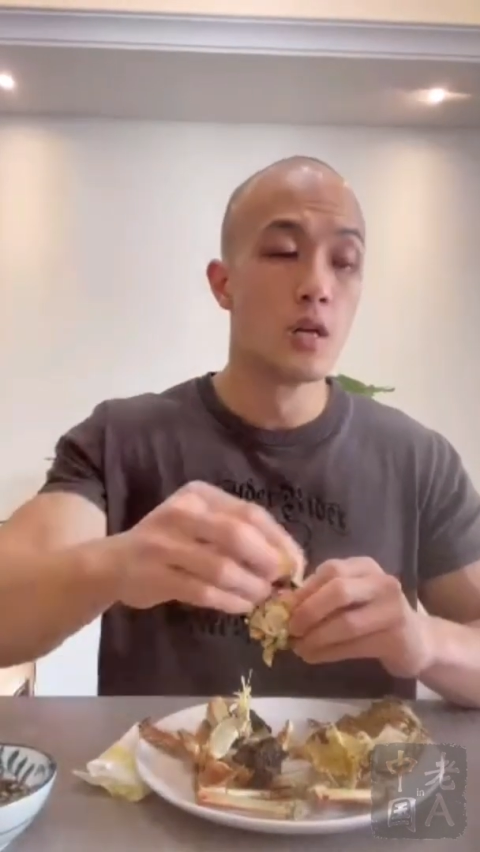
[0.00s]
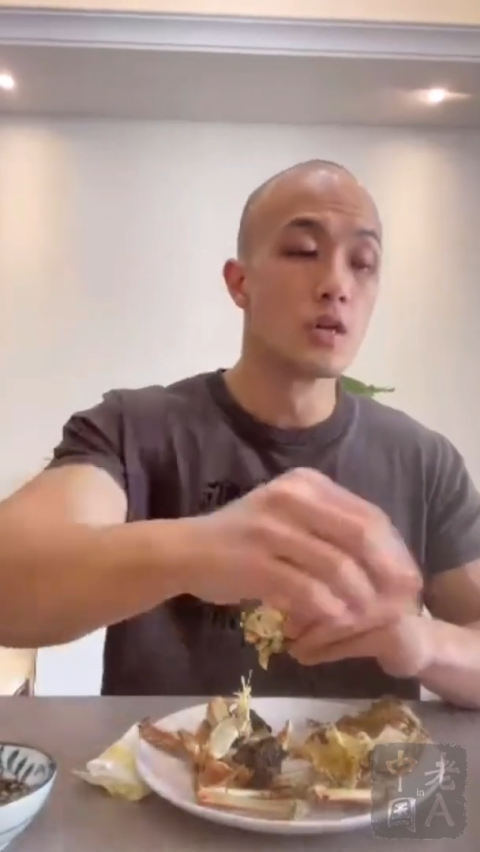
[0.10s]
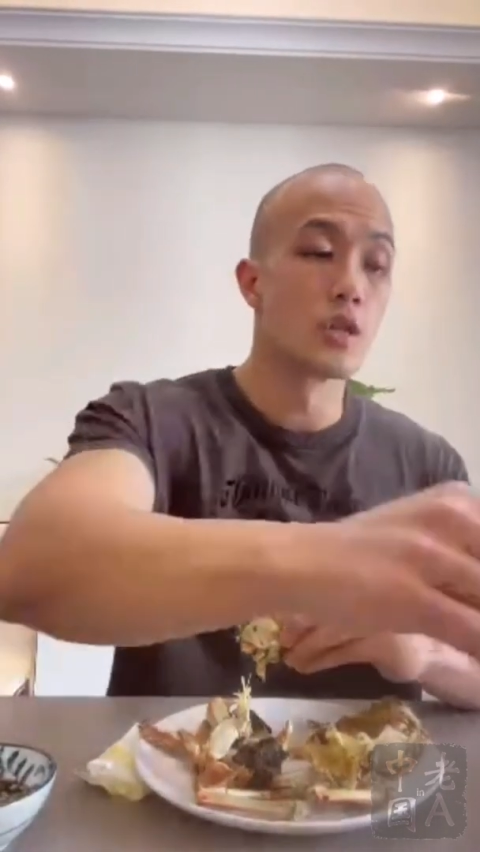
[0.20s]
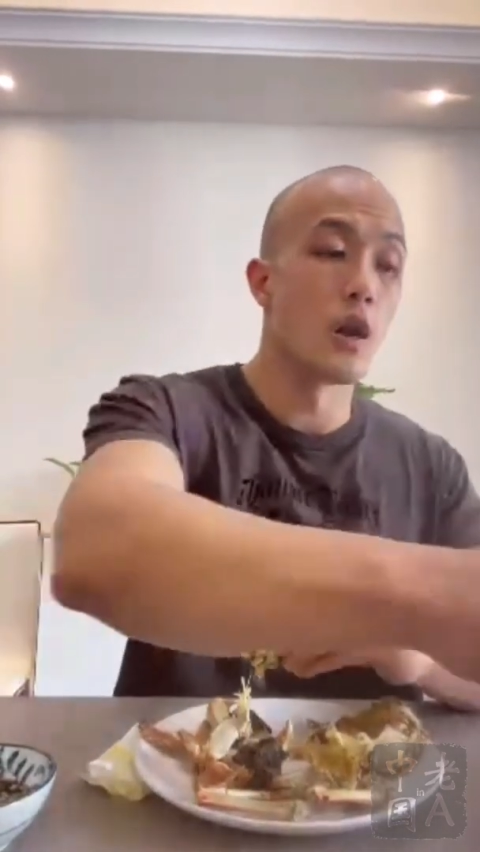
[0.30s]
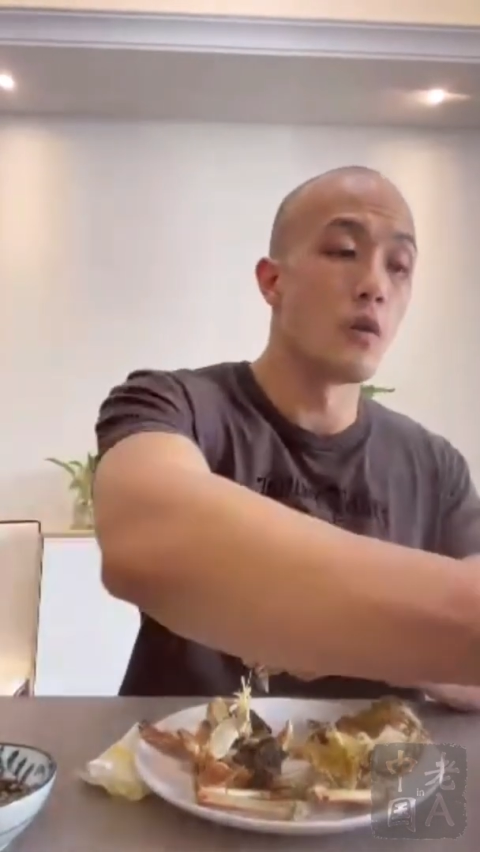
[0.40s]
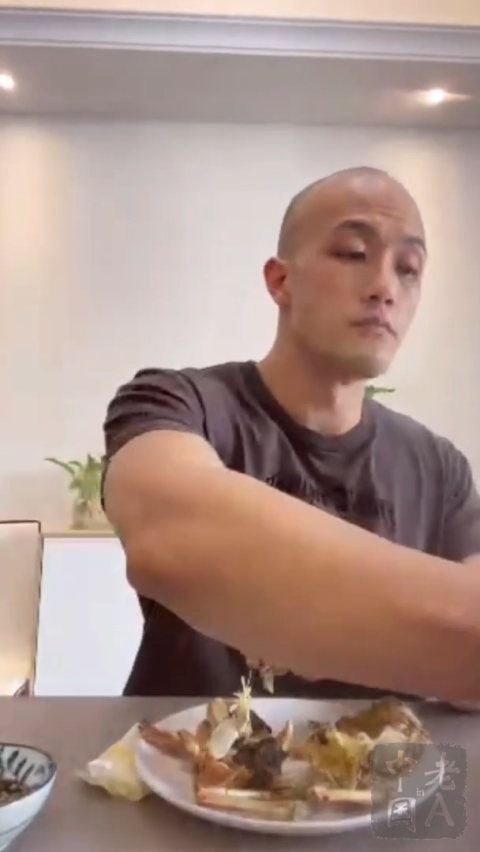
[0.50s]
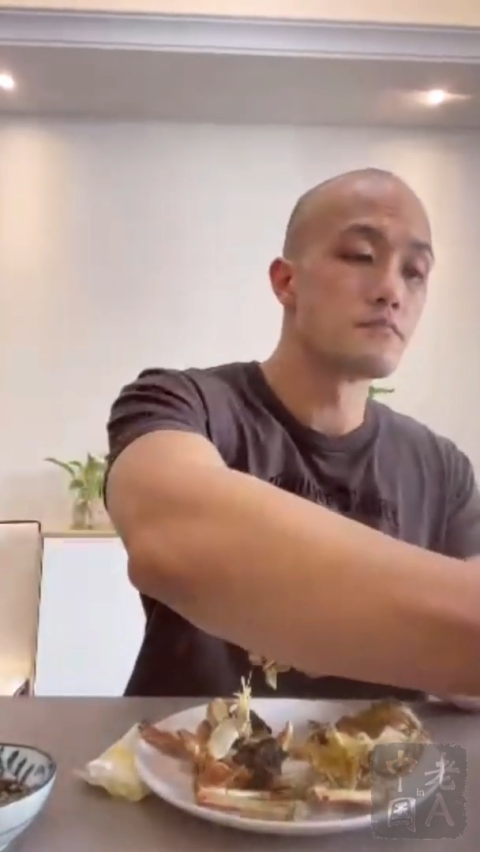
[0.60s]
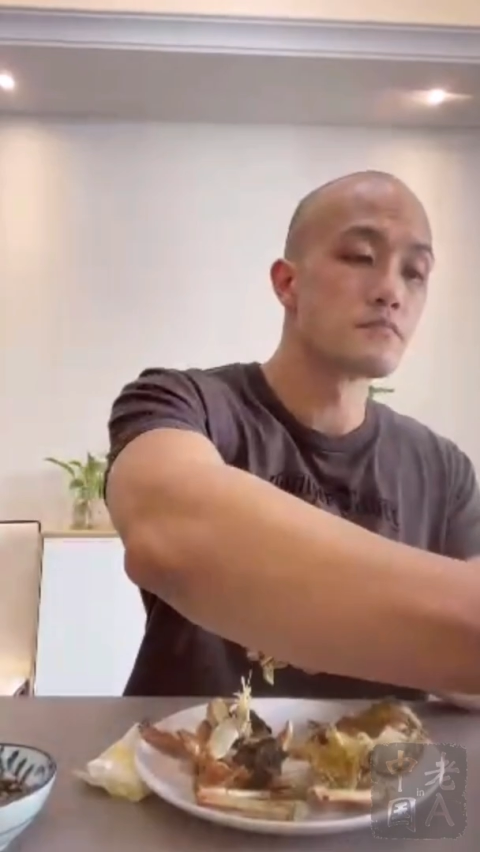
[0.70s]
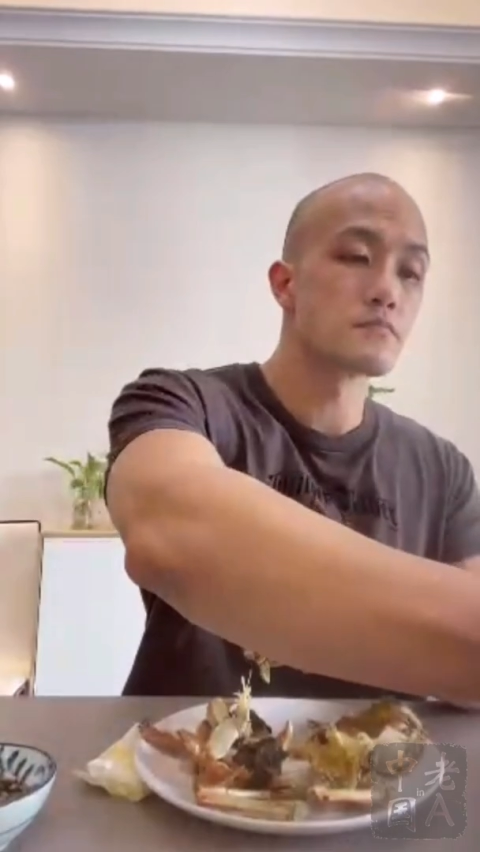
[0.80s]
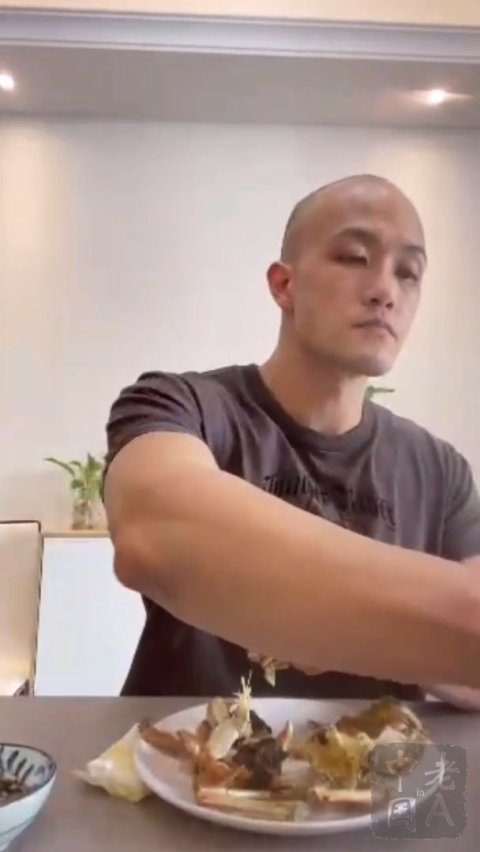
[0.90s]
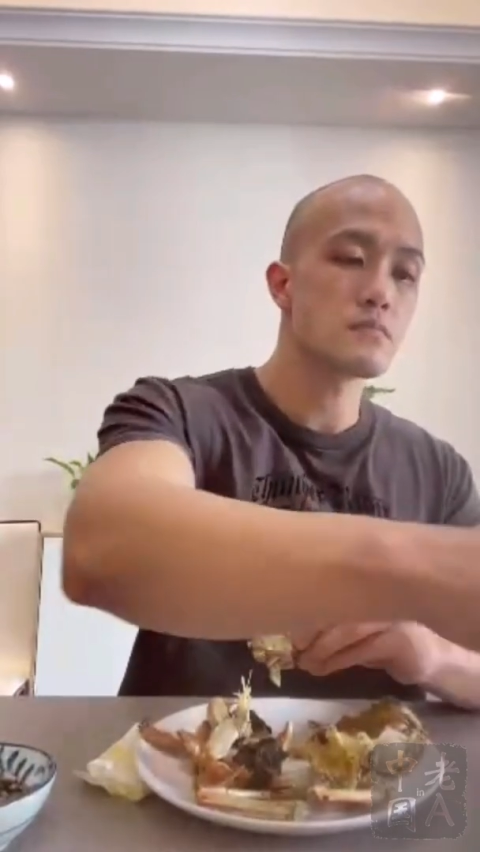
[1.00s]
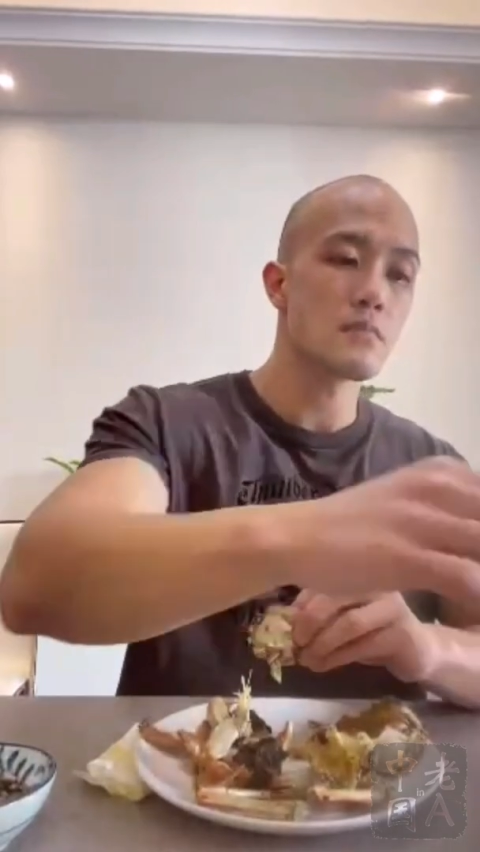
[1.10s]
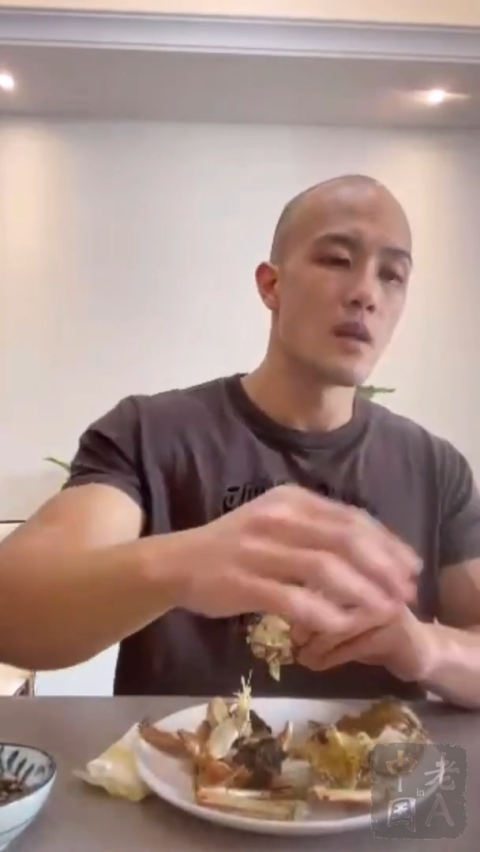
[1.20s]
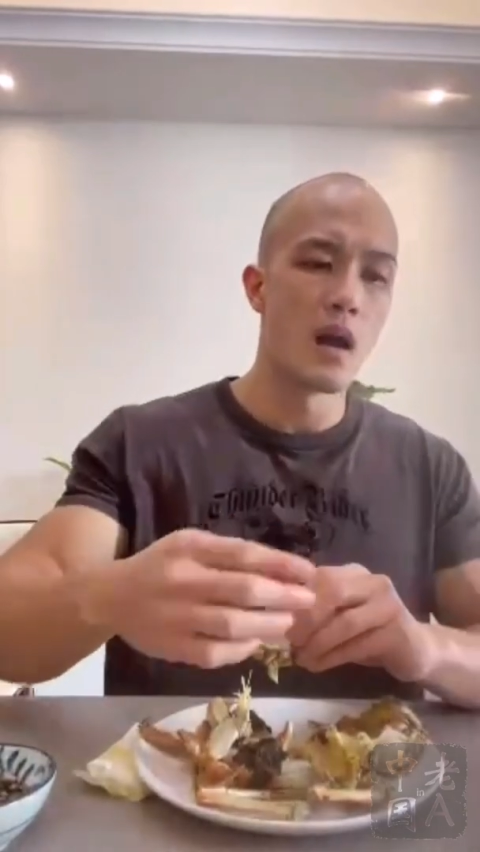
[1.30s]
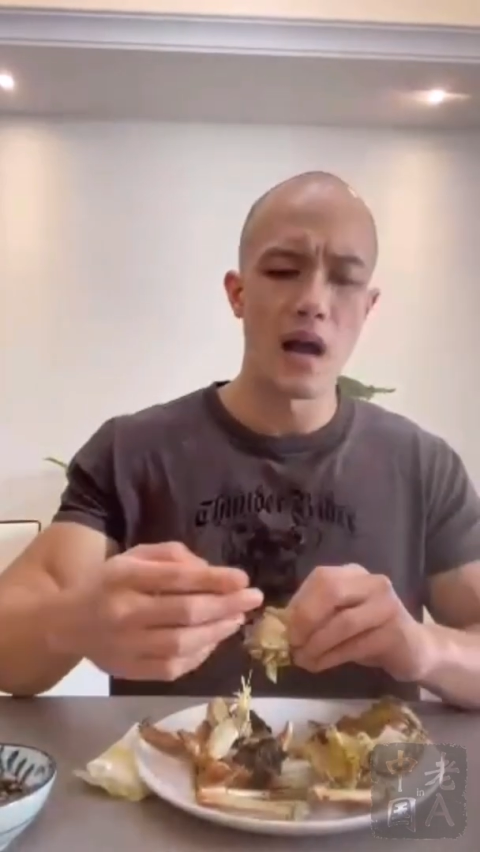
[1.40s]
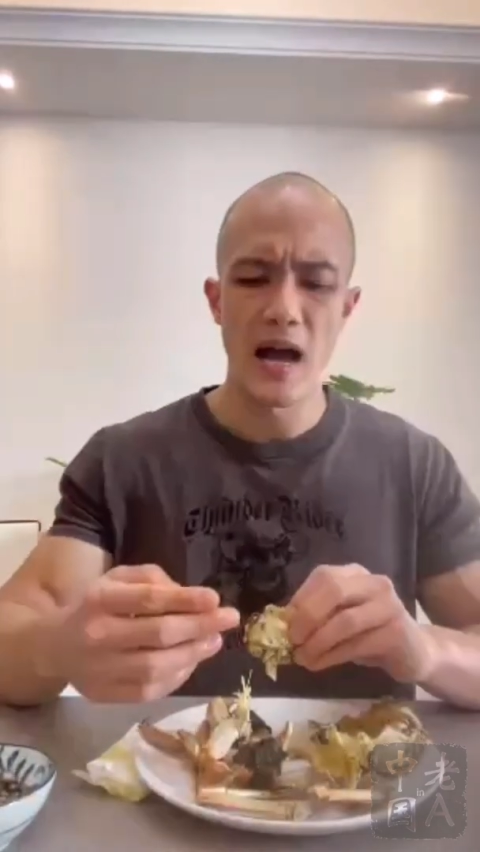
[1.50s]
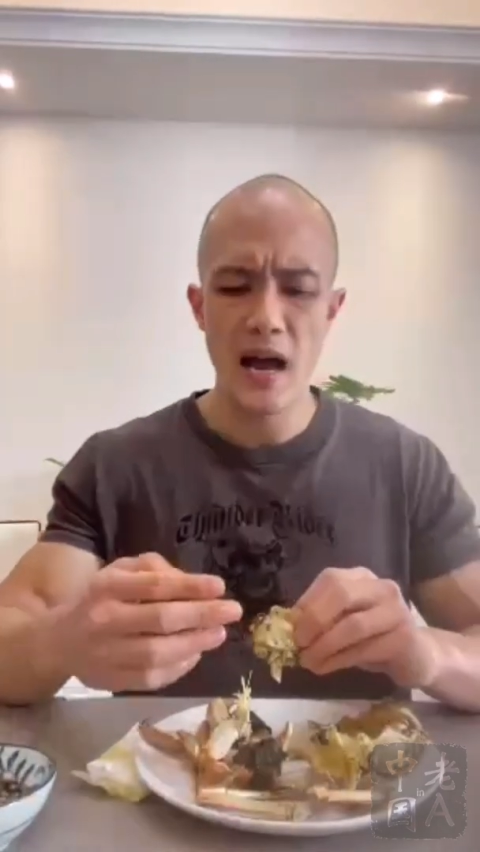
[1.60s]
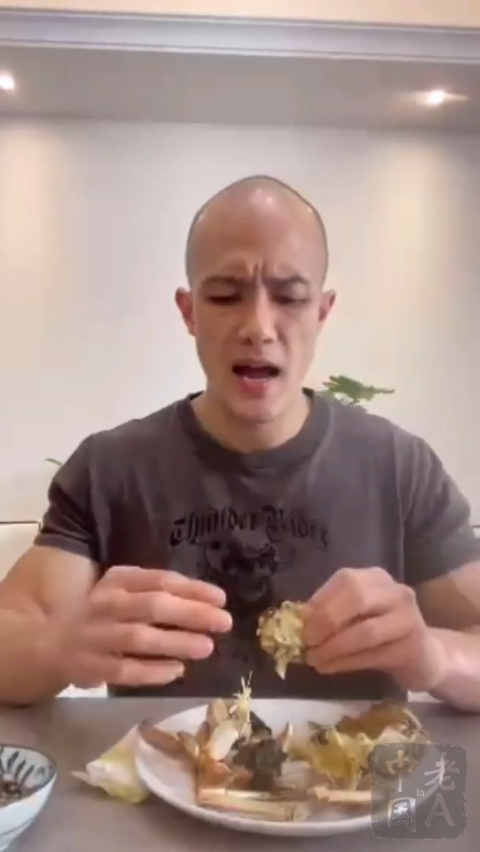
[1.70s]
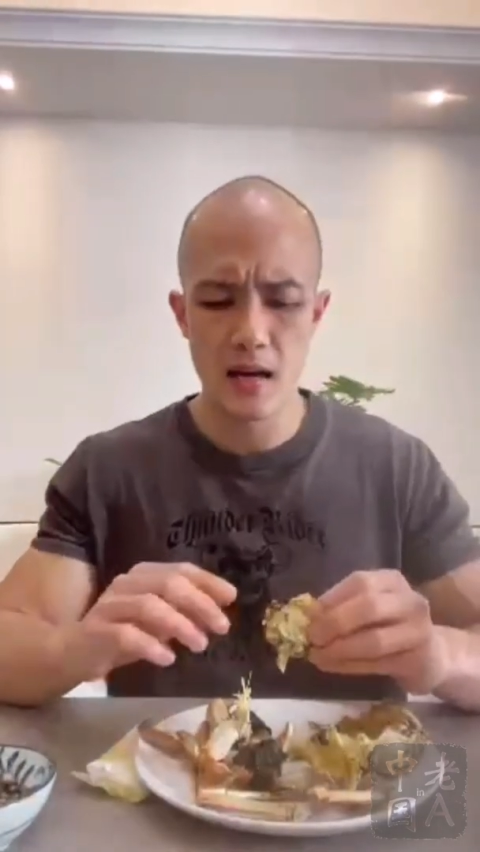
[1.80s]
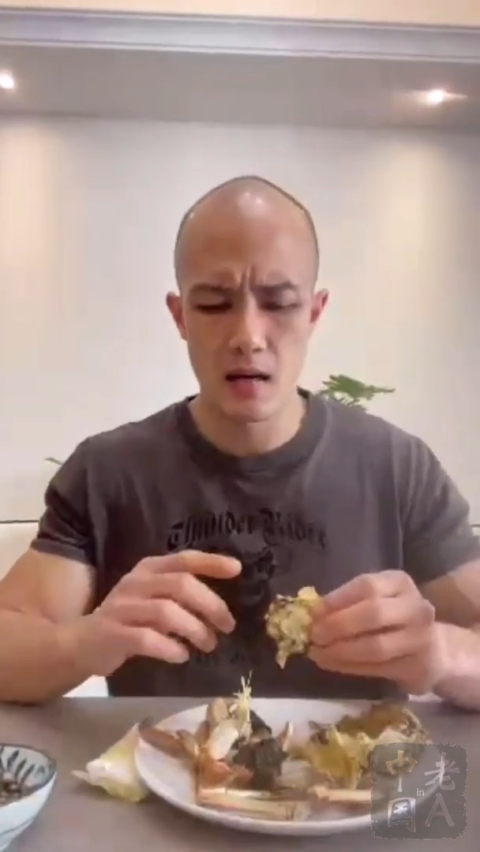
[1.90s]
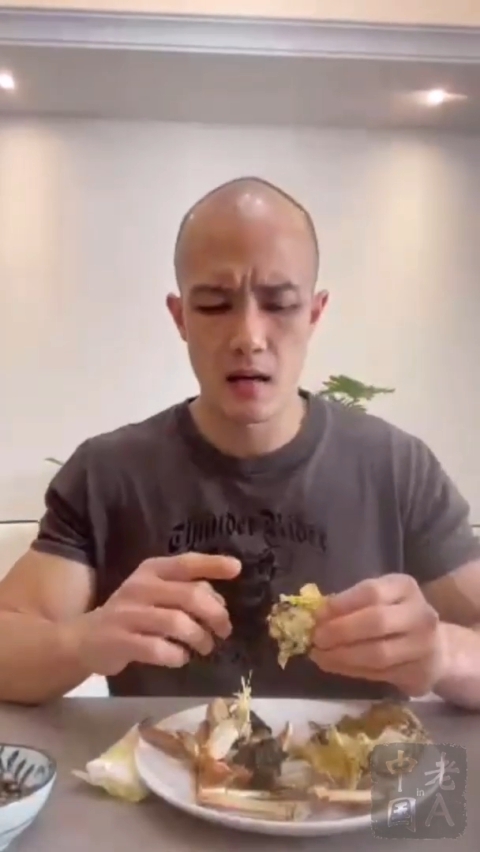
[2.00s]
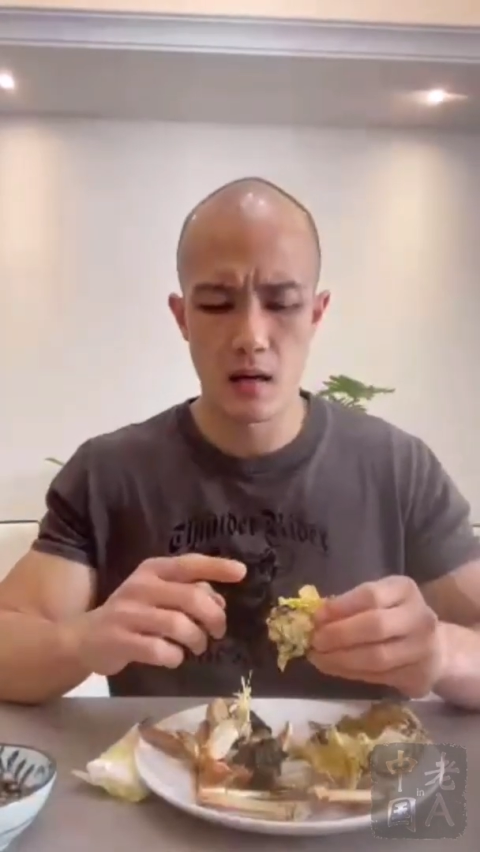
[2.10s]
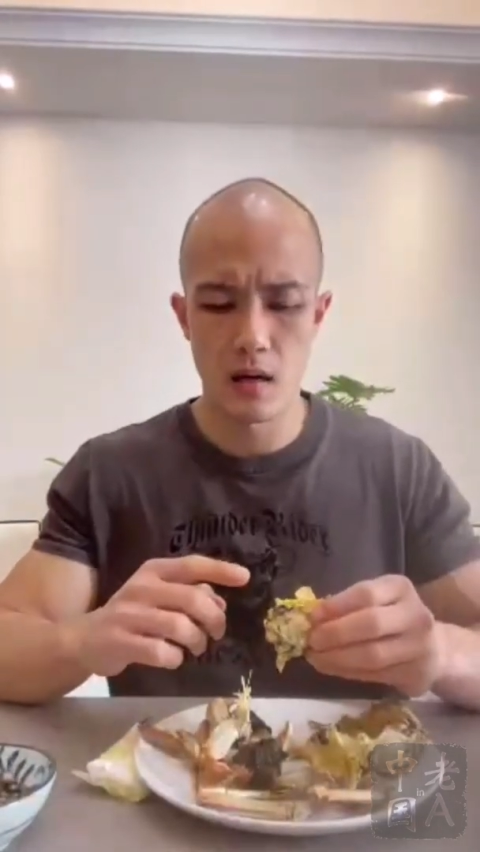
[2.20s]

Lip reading: So I had